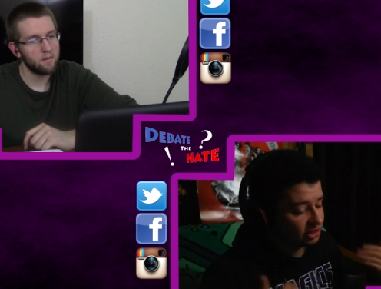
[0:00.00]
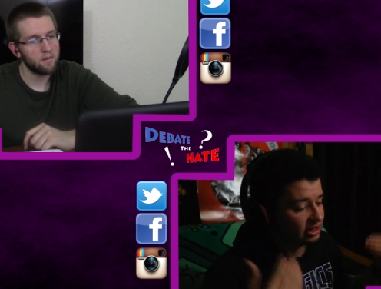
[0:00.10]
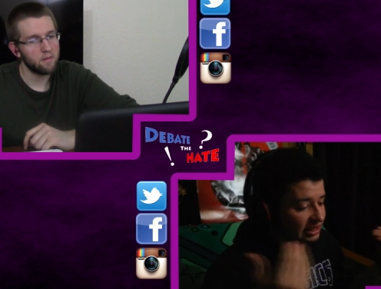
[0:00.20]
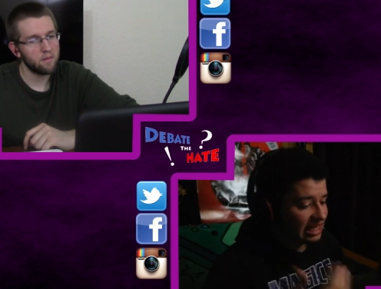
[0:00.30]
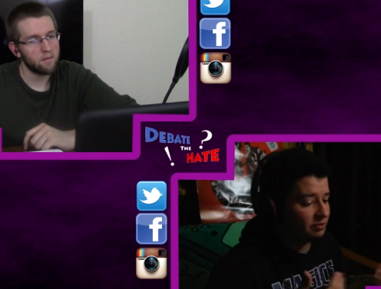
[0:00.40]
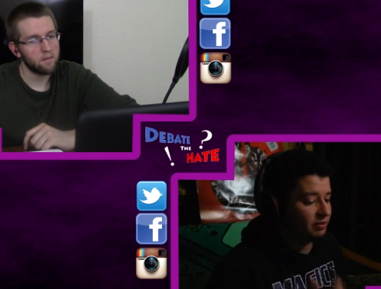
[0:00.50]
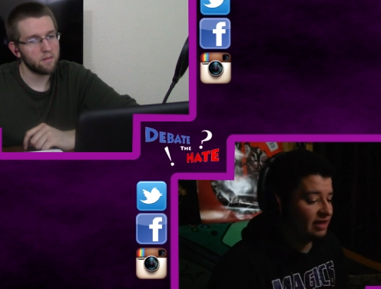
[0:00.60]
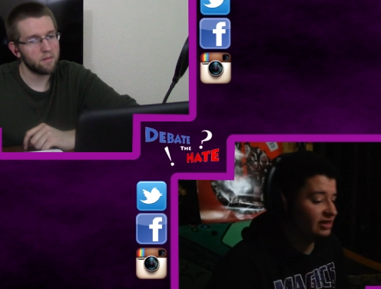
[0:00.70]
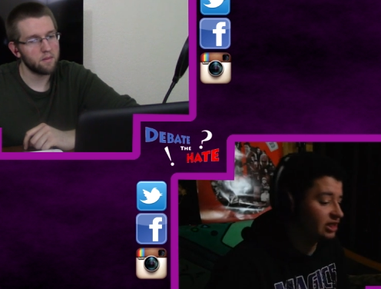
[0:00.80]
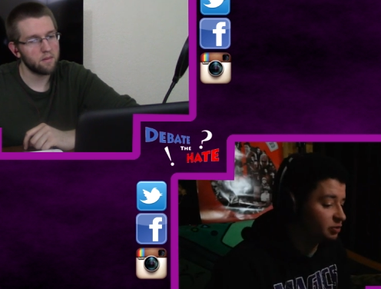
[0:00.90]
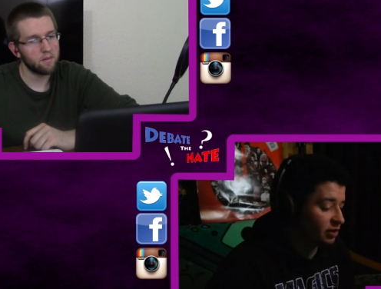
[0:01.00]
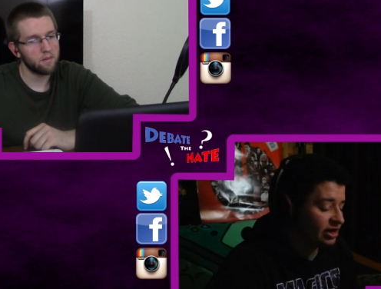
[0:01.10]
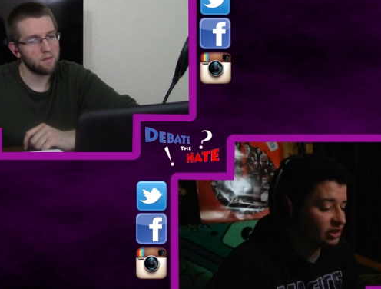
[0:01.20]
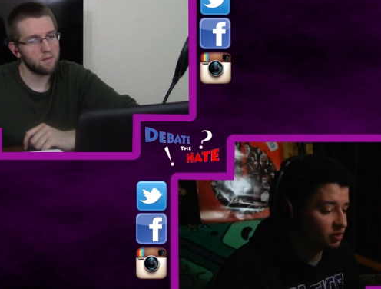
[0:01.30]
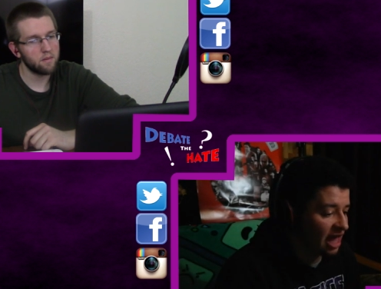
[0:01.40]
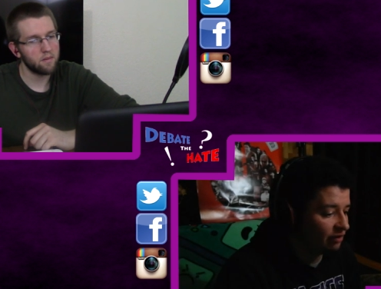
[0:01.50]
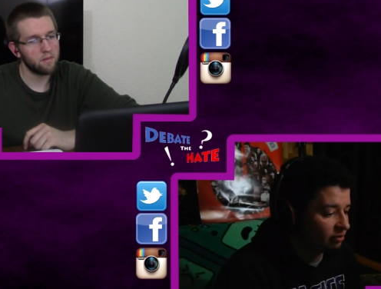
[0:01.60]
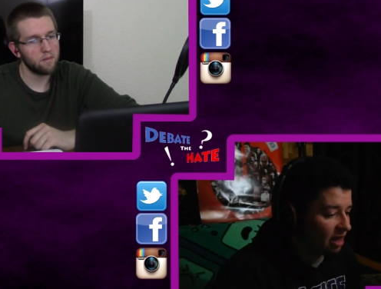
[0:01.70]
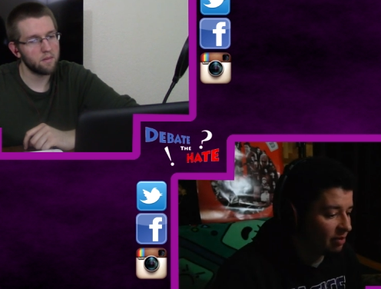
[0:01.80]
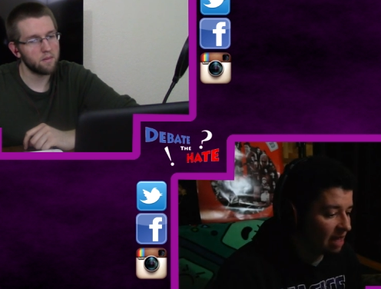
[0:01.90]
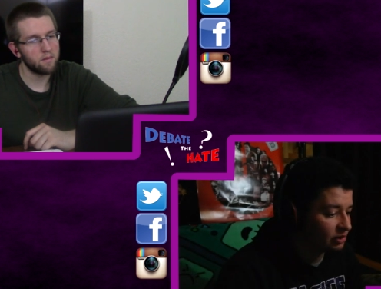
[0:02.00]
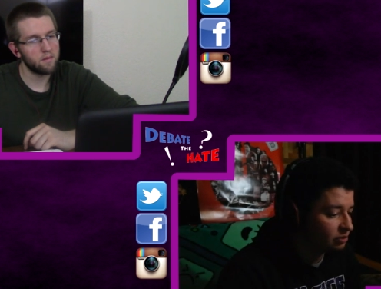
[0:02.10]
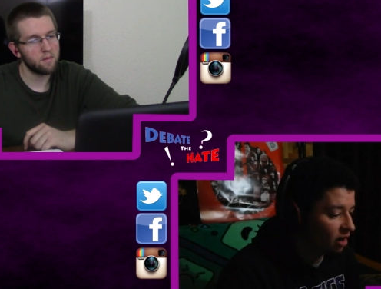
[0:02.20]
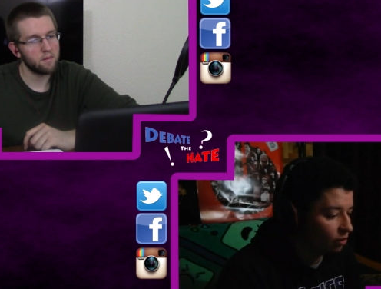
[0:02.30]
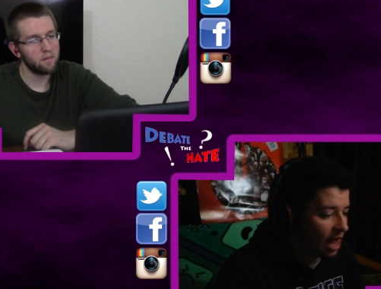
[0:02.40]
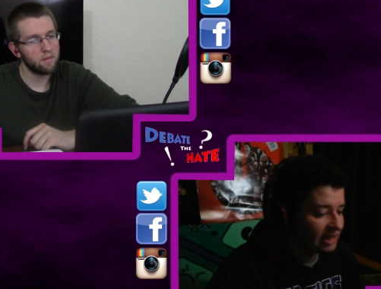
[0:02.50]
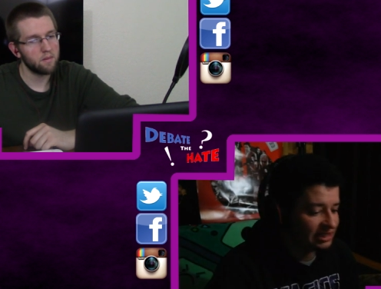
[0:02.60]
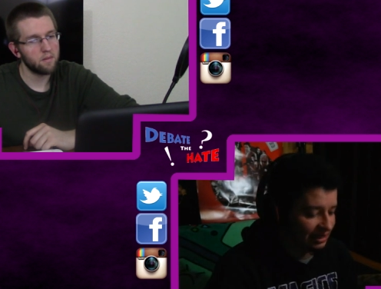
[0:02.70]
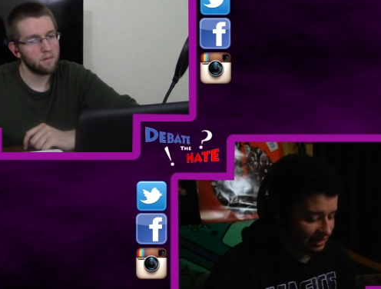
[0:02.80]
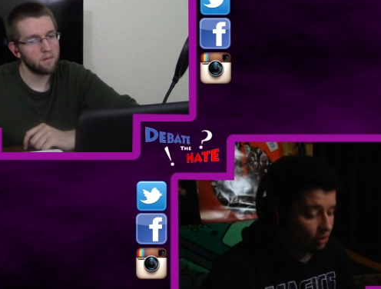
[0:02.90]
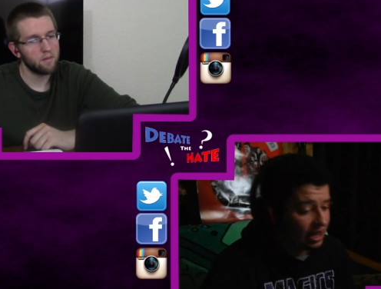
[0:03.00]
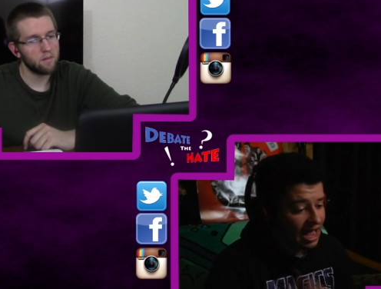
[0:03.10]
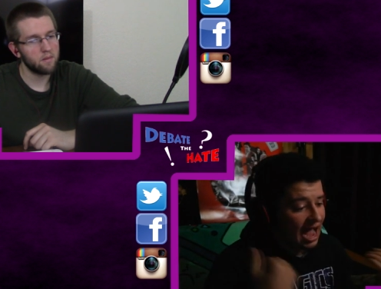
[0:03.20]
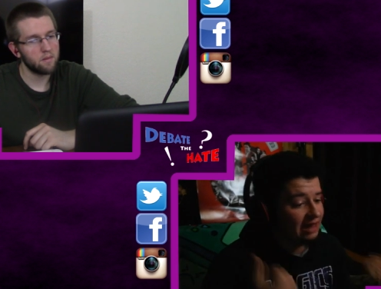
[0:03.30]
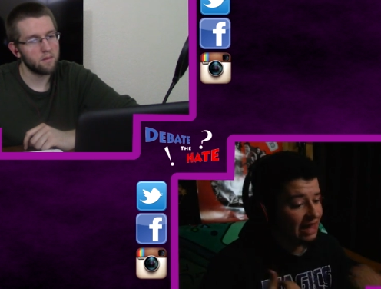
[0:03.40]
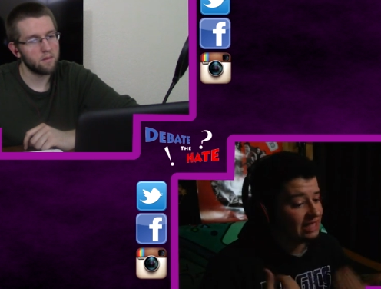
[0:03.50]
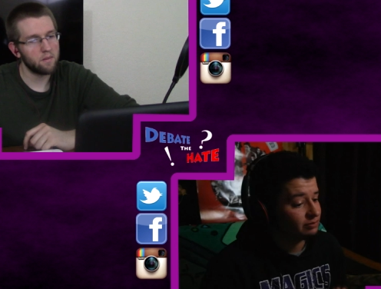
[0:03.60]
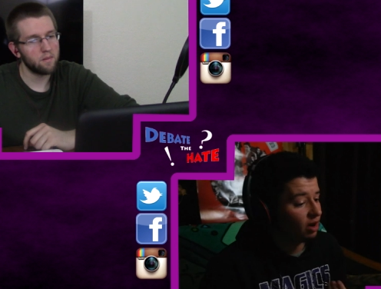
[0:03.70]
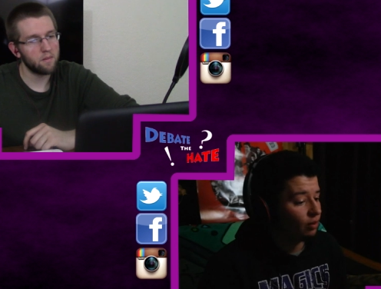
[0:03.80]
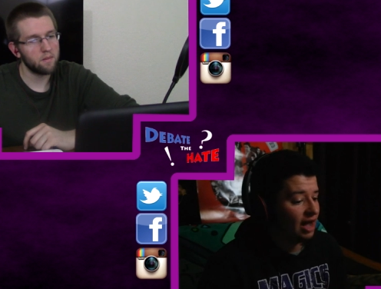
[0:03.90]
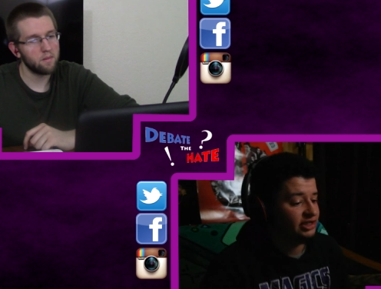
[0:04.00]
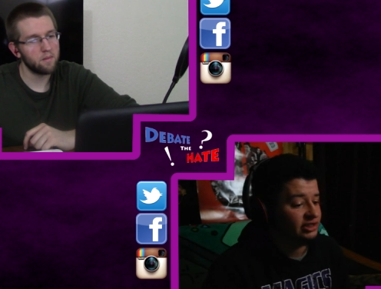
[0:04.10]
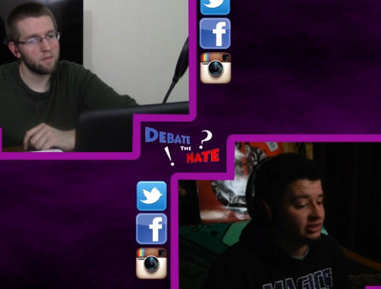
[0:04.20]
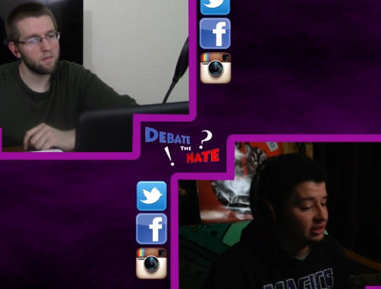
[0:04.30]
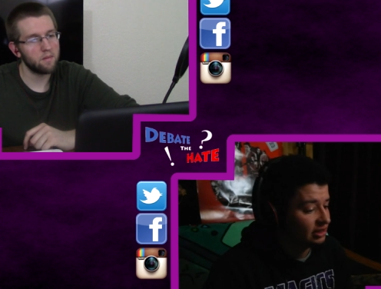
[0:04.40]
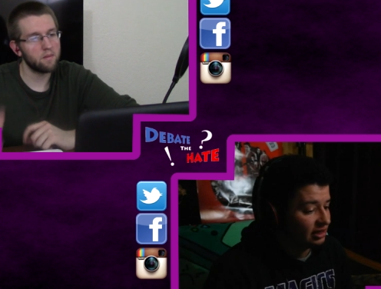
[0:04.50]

Speaker 1: took the leap and made the experience with having my Pebble smartwatch, and I was like, okay, I like smartwatches.